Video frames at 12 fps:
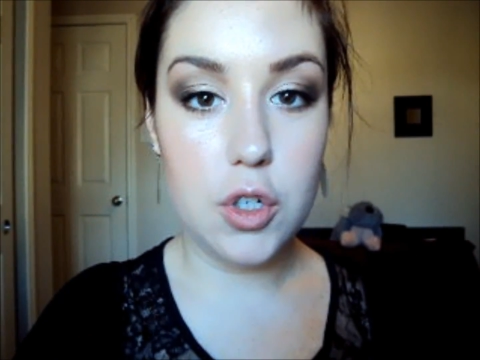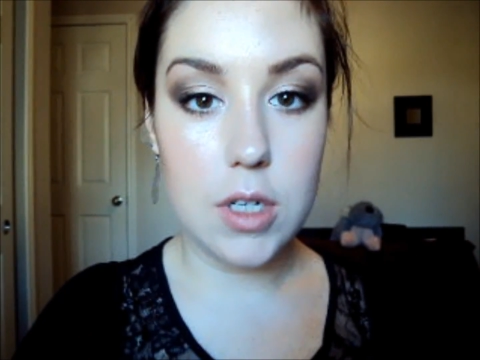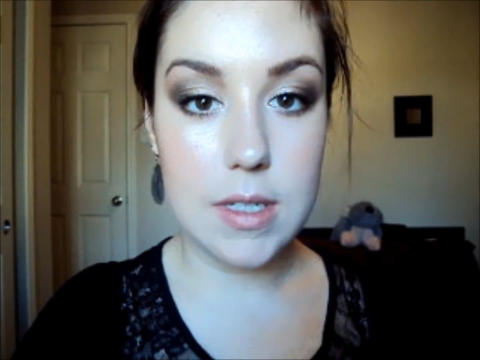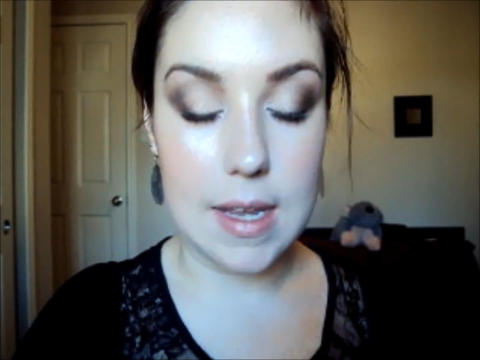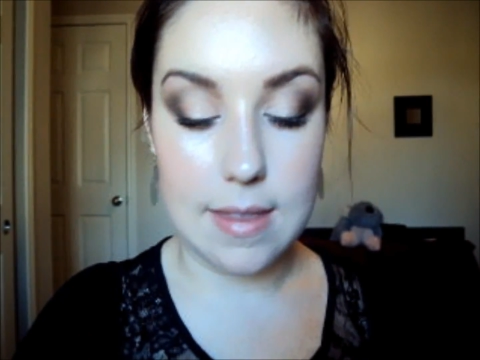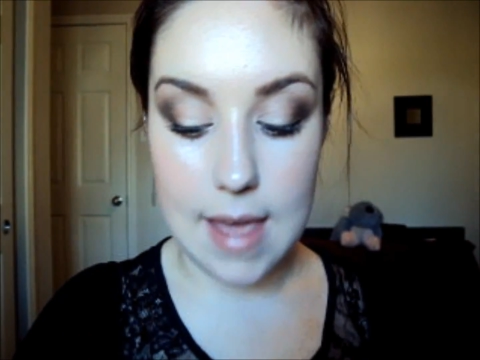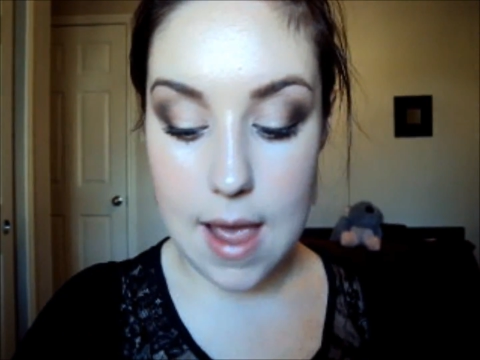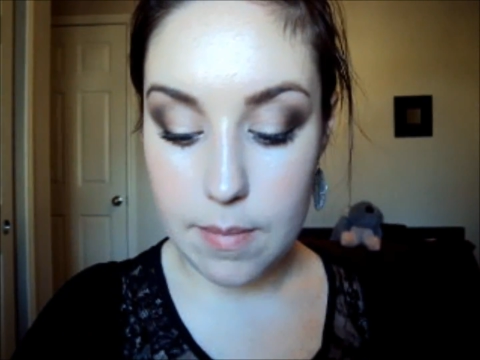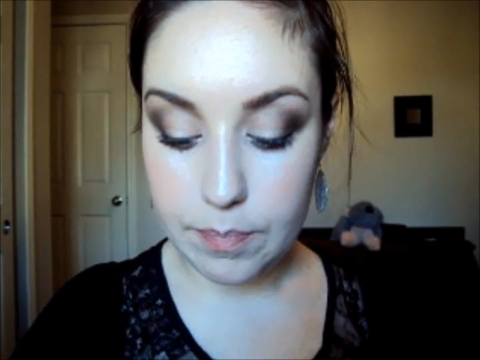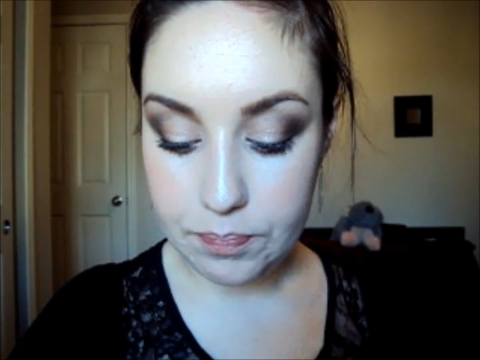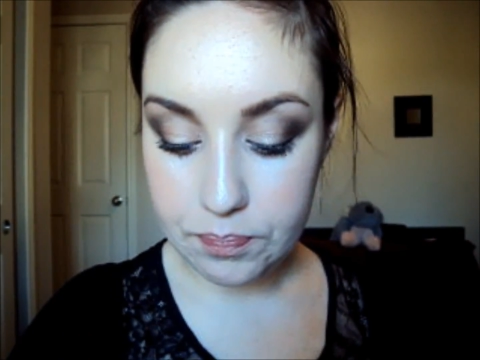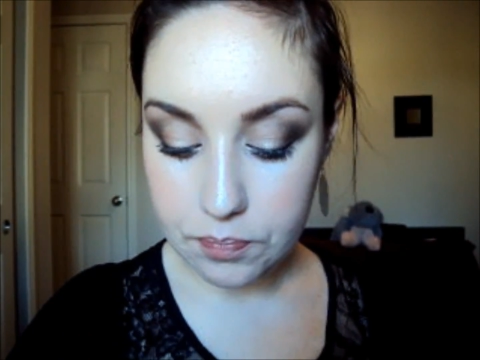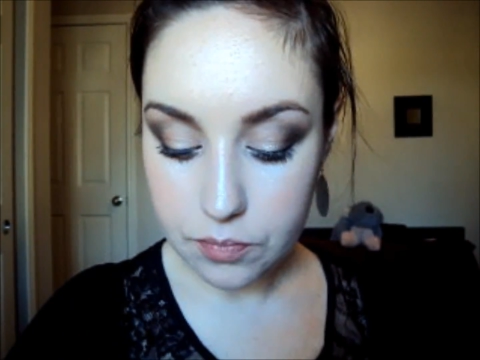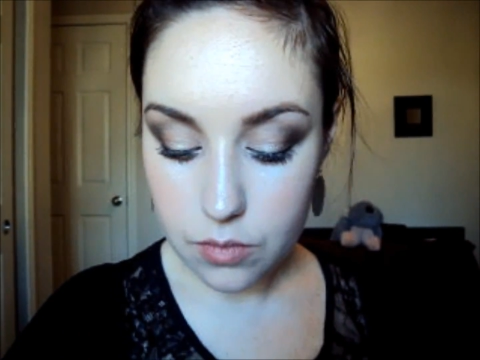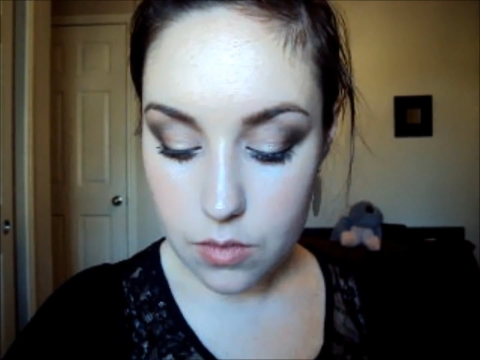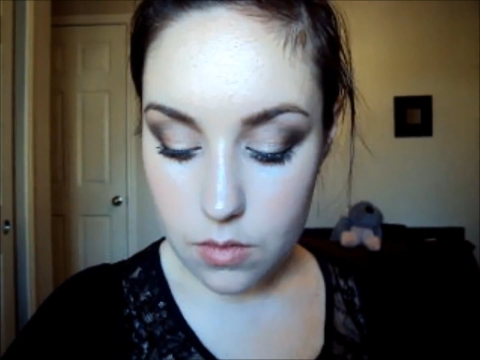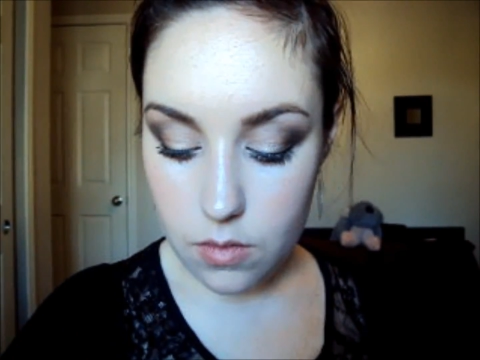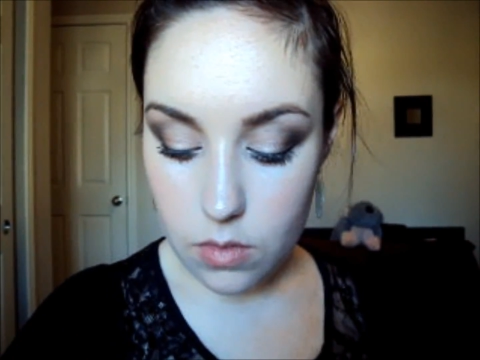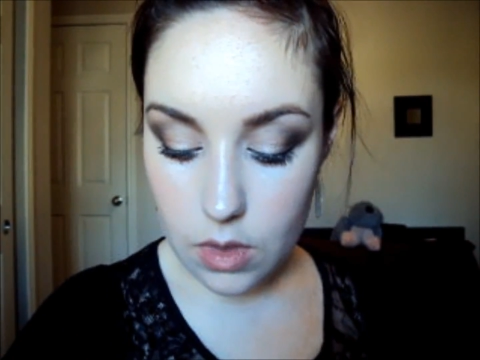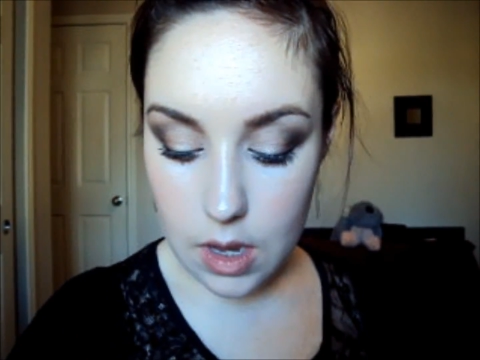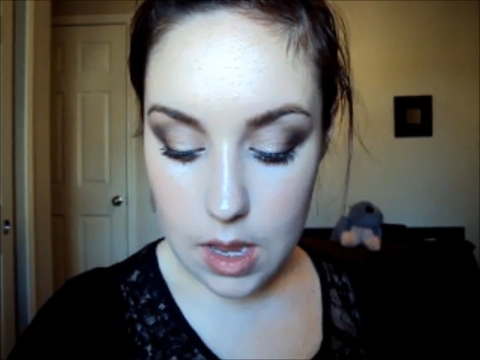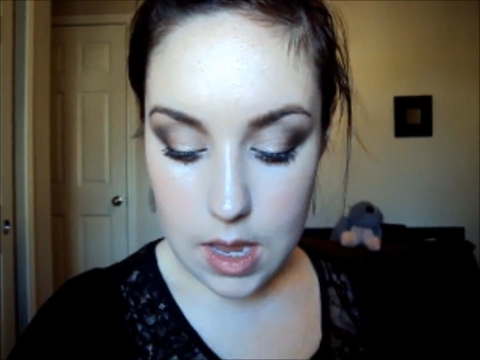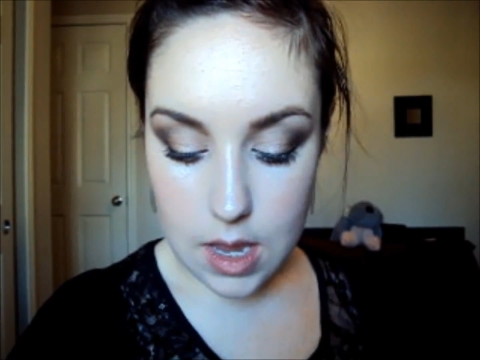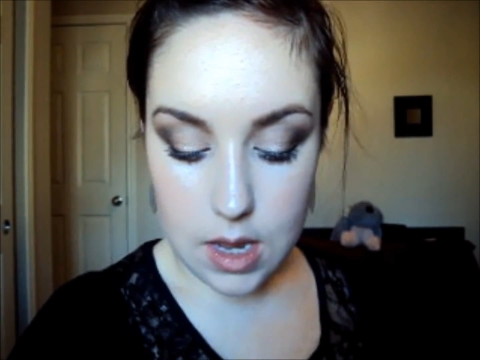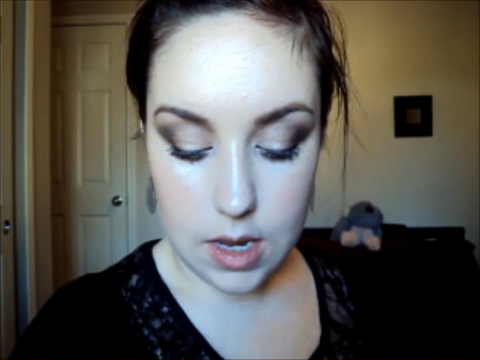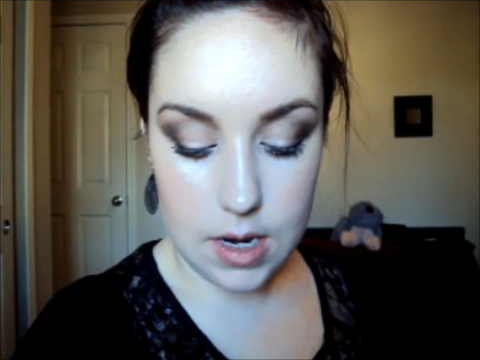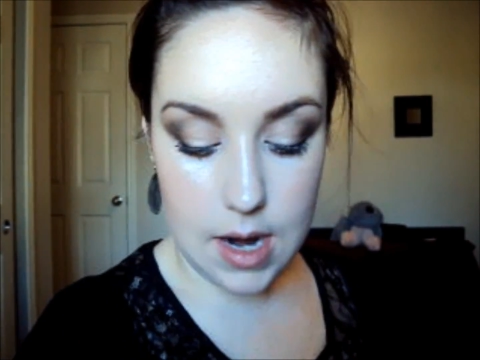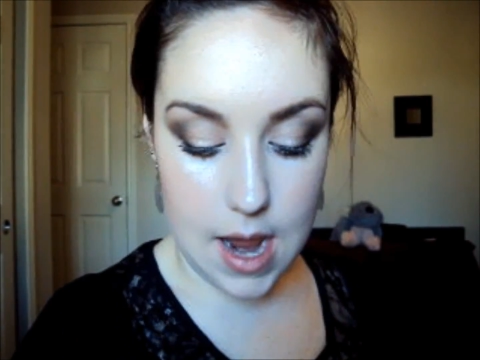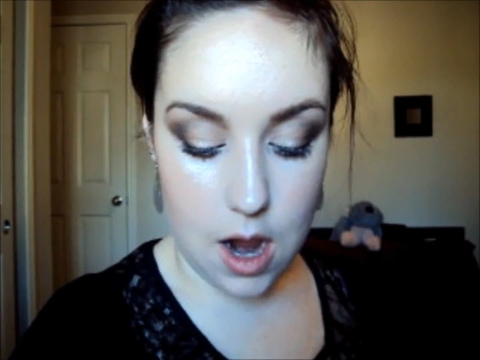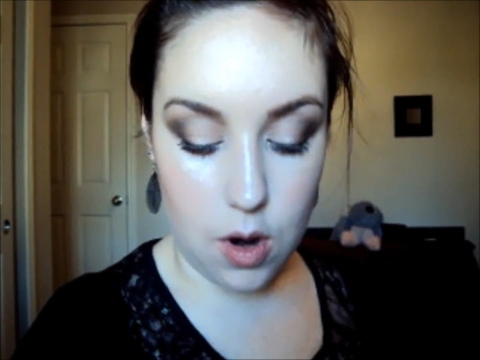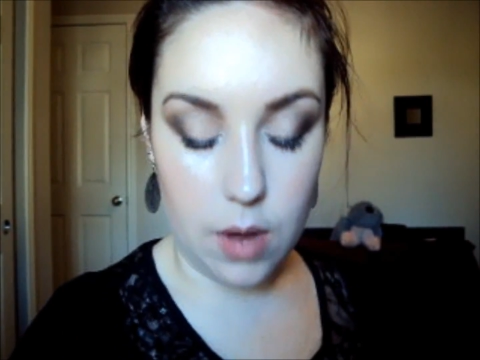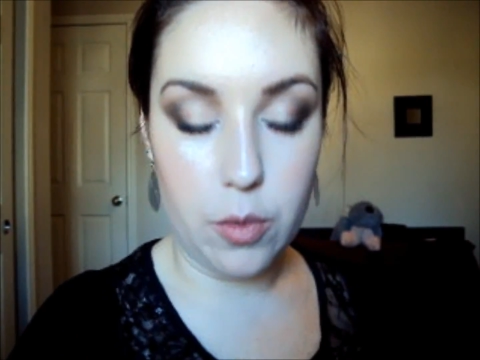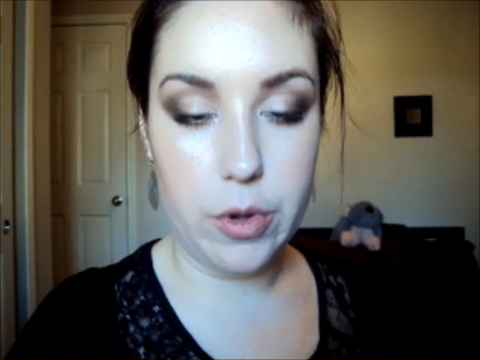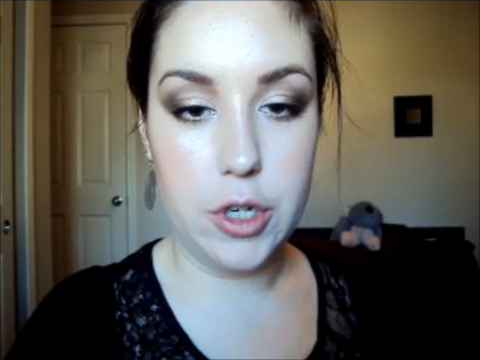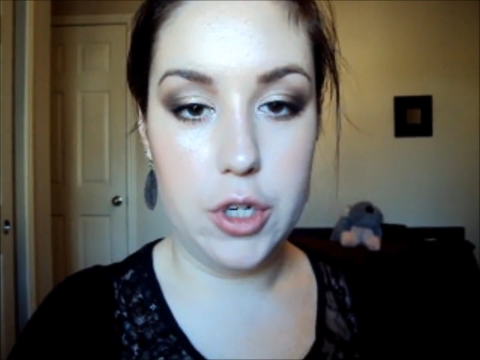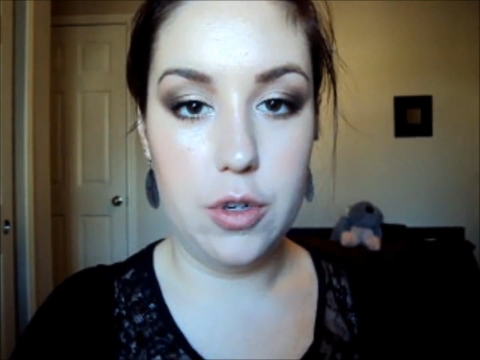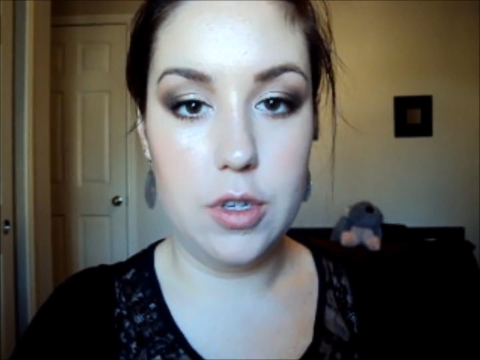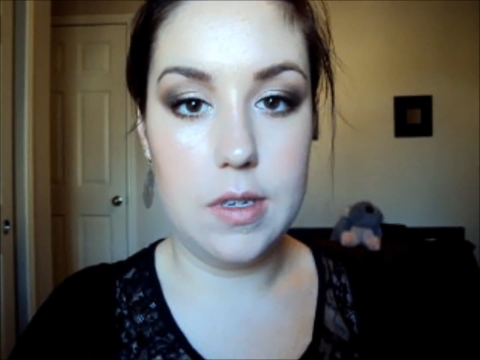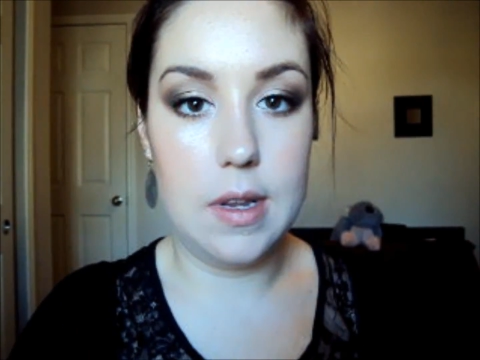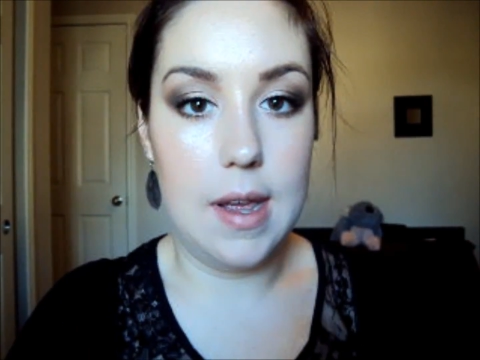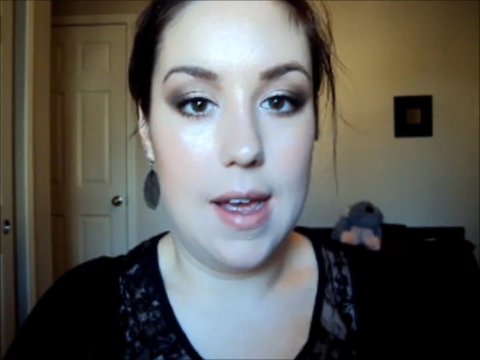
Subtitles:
Just like that. Now I'm going to use,